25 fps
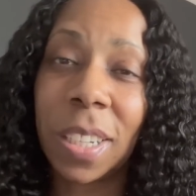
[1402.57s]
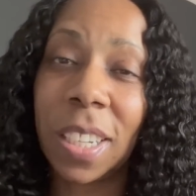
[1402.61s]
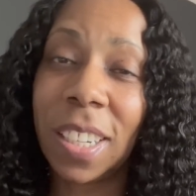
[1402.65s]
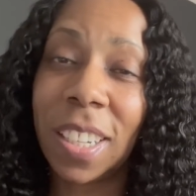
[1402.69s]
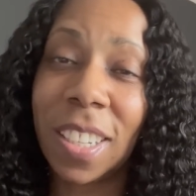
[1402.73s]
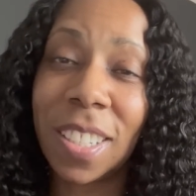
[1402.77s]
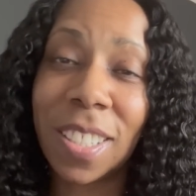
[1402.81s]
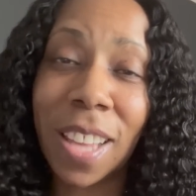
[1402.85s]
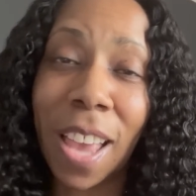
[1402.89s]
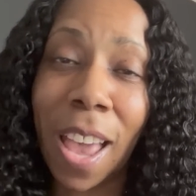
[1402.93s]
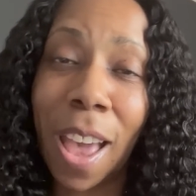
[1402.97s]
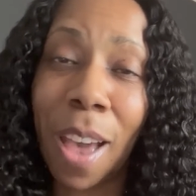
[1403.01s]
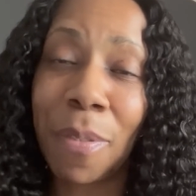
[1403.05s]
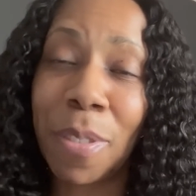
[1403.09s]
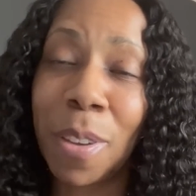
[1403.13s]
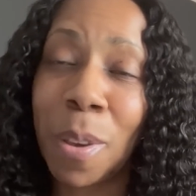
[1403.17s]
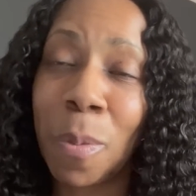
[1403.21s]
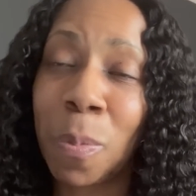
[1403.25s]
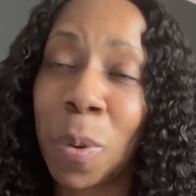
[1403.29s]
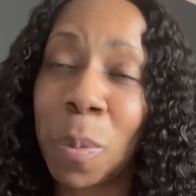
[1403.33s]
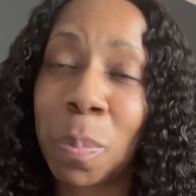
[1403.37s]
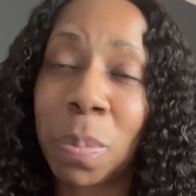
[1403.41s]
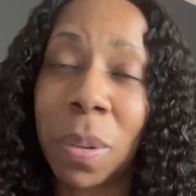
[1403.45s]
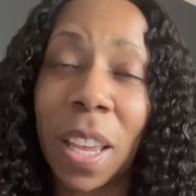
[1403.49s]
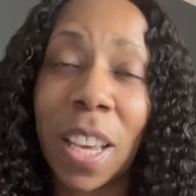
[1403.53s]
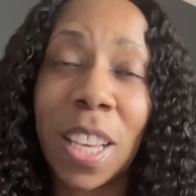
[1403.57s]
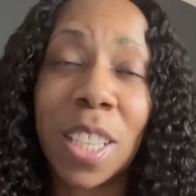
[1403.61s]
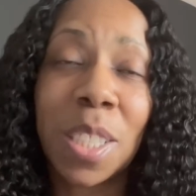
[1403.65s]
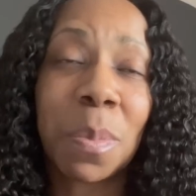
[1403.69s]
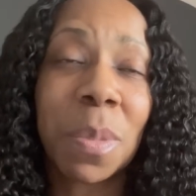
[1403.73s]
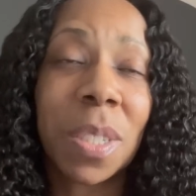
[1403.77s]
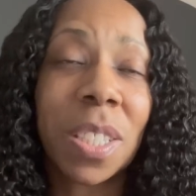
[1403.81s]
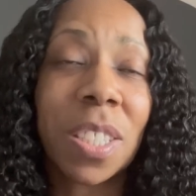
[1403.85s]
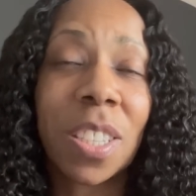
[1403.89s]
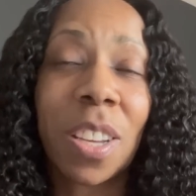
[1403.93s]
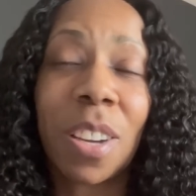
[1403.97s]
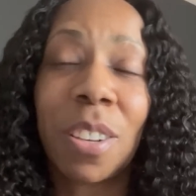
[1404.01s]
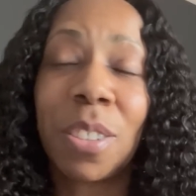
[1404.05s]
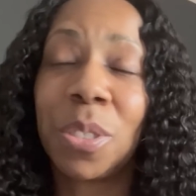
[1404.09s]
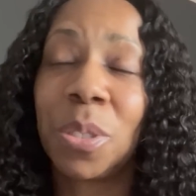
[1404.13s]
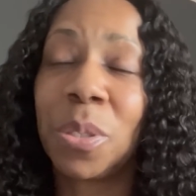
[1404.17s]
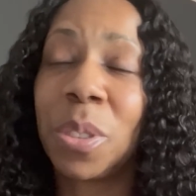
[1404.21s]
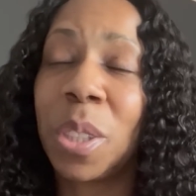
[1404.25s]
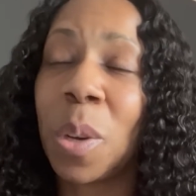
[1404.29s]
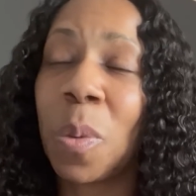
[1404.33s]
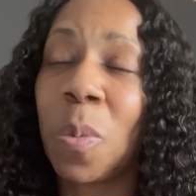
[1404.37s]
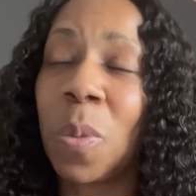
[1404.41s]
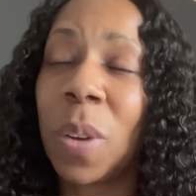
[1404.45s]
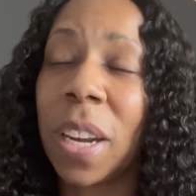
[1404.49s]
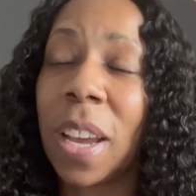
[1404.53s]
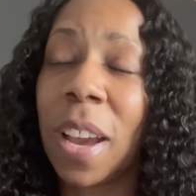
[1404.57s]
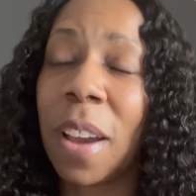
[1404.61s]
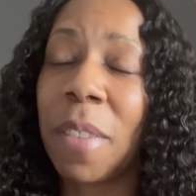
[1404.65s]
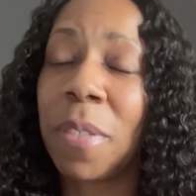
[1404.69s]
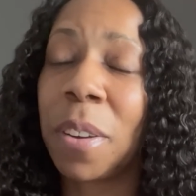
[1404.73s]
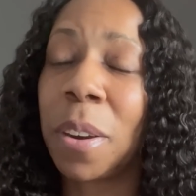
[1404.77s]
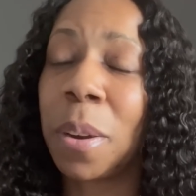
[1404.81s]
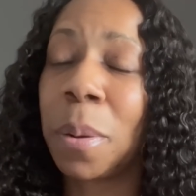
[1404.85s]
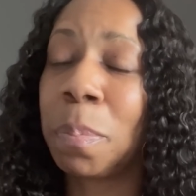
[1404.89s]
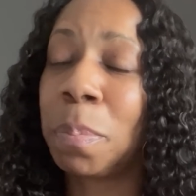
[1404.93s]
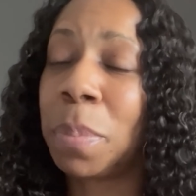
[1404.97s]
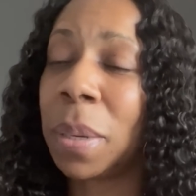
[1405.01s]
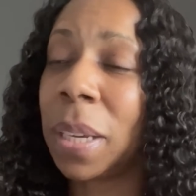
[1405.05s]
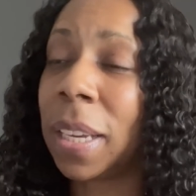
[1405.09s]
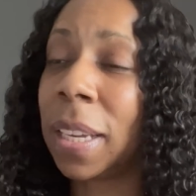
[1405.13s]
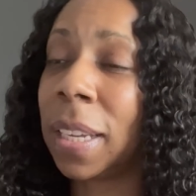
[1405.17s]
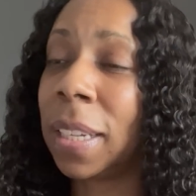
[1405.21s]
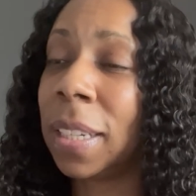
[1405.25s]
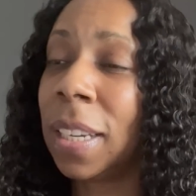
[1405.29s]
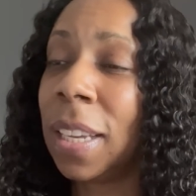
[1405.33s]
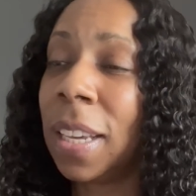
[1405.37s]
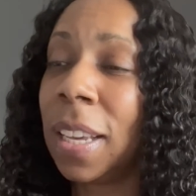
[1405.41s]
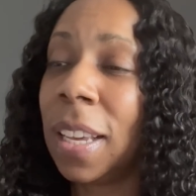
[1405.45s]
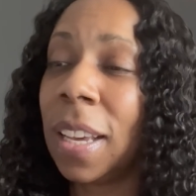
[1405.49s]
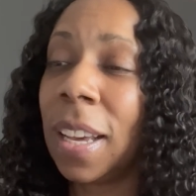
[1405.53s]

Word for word: he needs to have hip replacement surgery or whatever, but